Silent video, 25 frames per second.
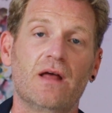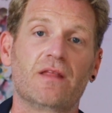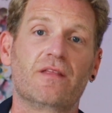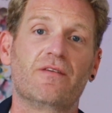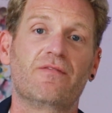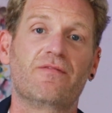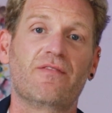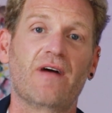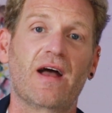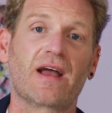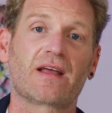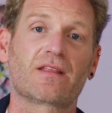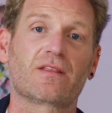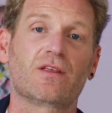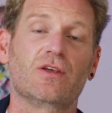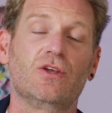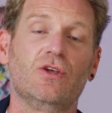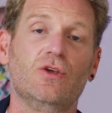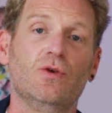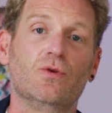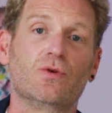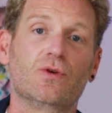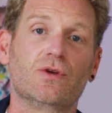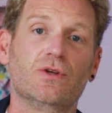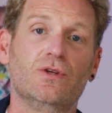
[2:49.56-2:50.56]
The fact that
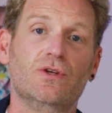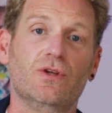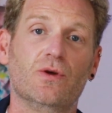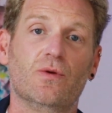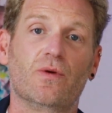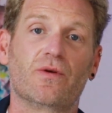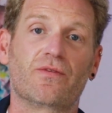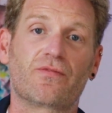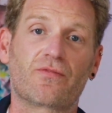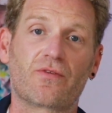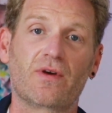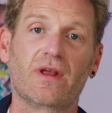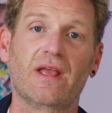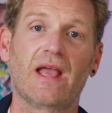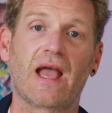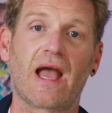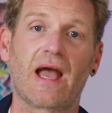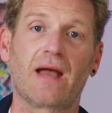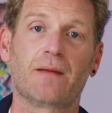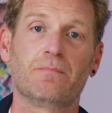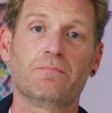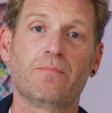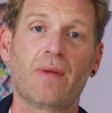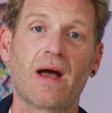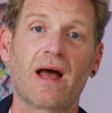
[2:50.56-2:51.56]
you could do a freehand
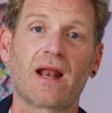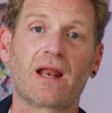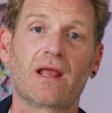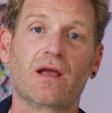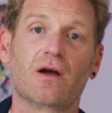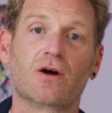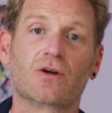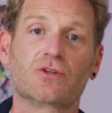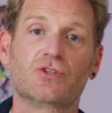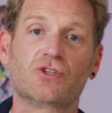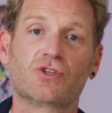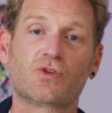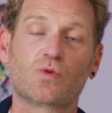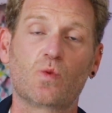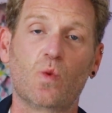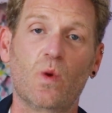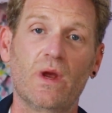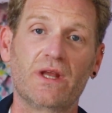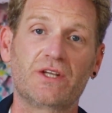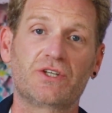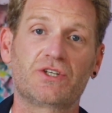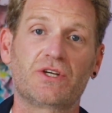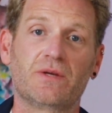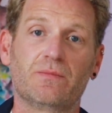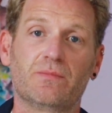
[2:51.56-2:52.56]
balayage
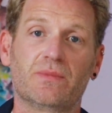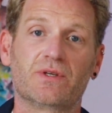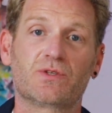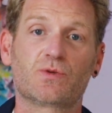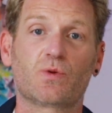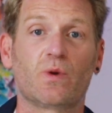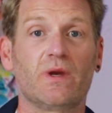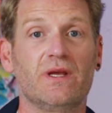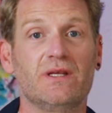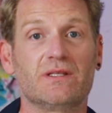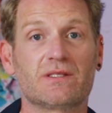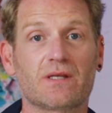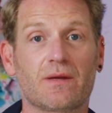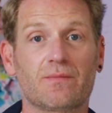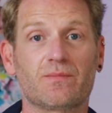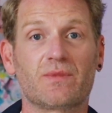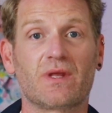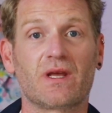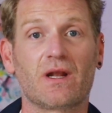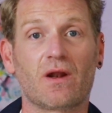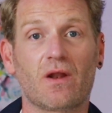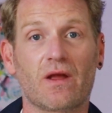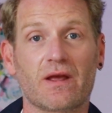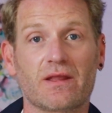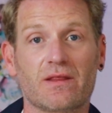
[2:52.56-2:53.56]
switching between
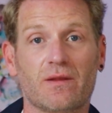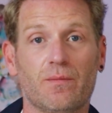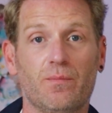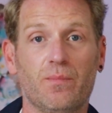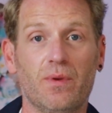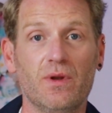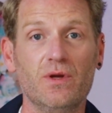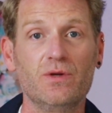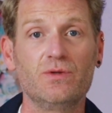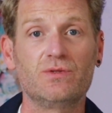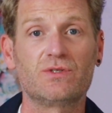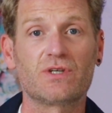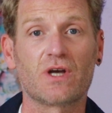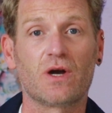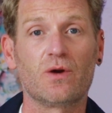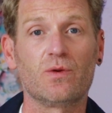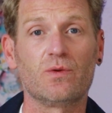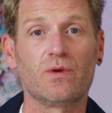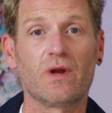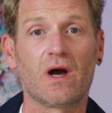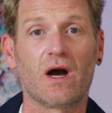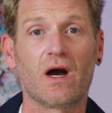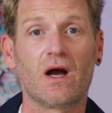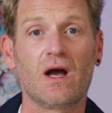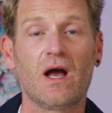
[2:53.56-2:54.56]
something like the blue
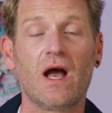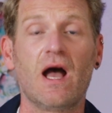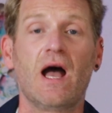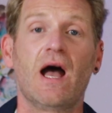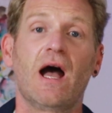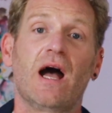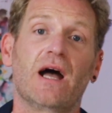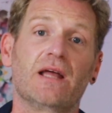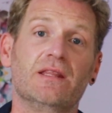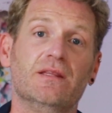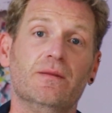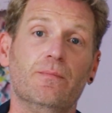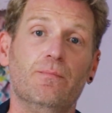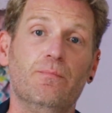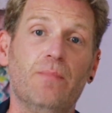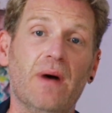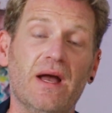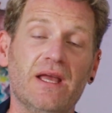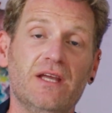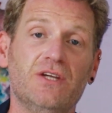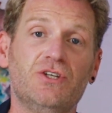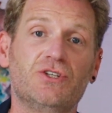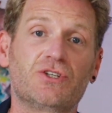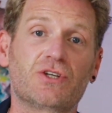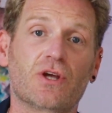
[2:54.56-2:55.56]
toner and the
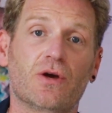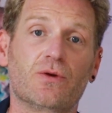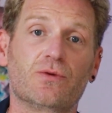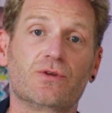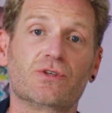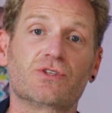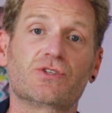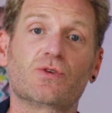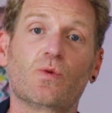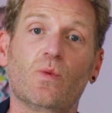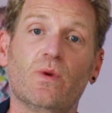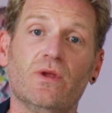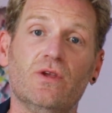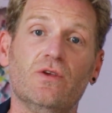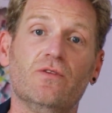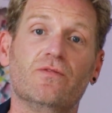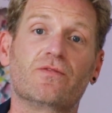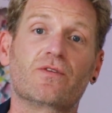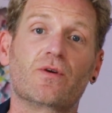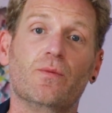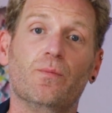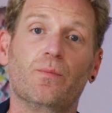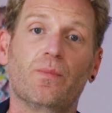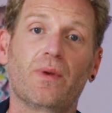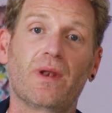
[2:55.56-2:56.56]
beige toner, so when
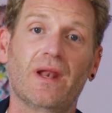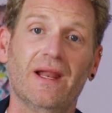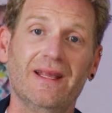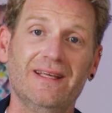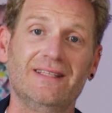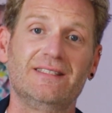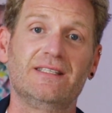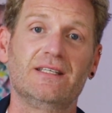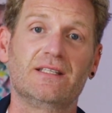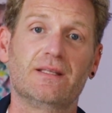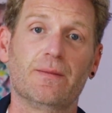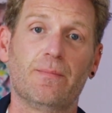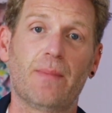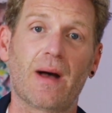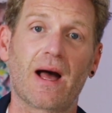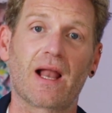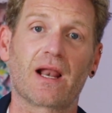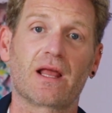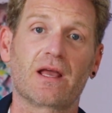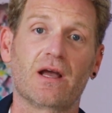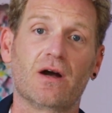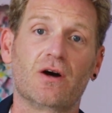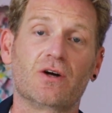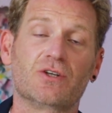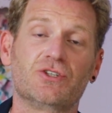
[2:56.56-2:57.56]
you've completed the
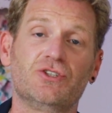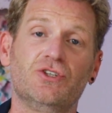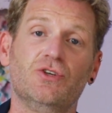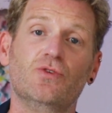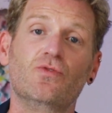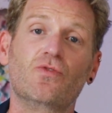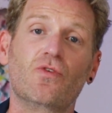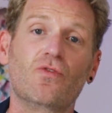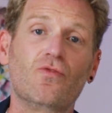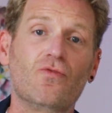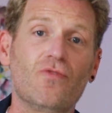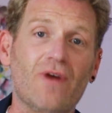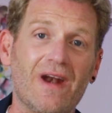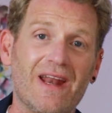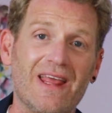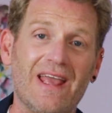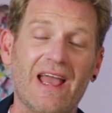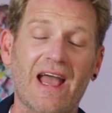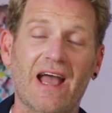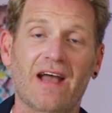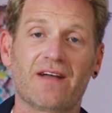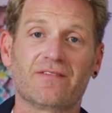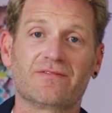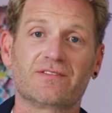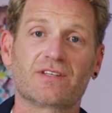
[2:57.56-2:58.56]
balayage you already
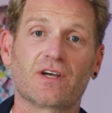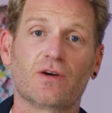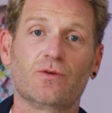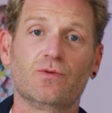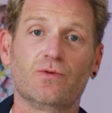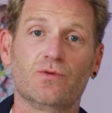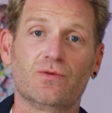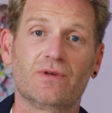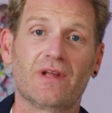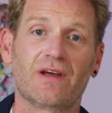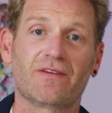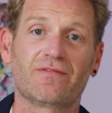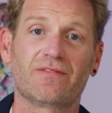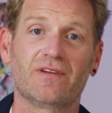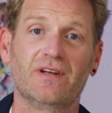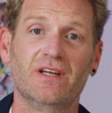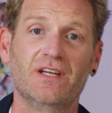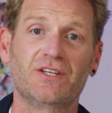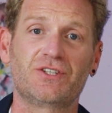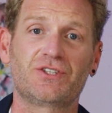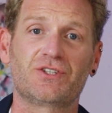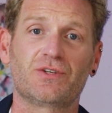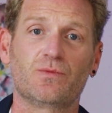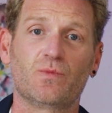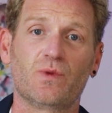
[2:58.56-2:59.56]
have tonal
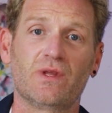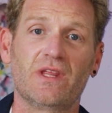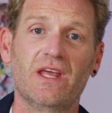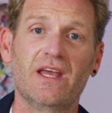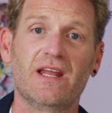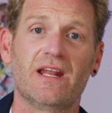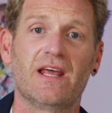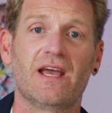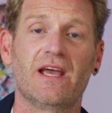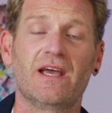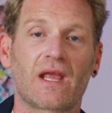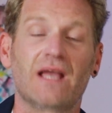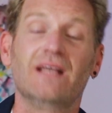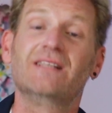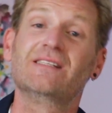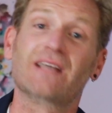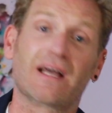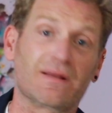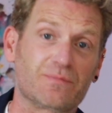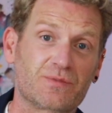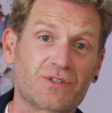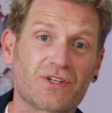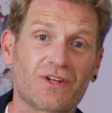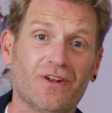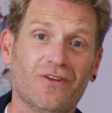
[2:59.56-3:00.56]
definition within it, is
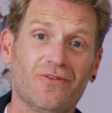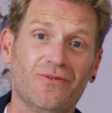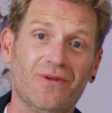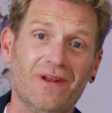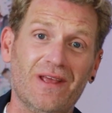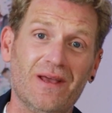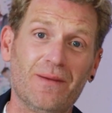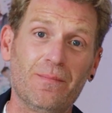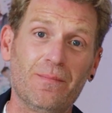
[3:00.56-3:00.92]
absolutely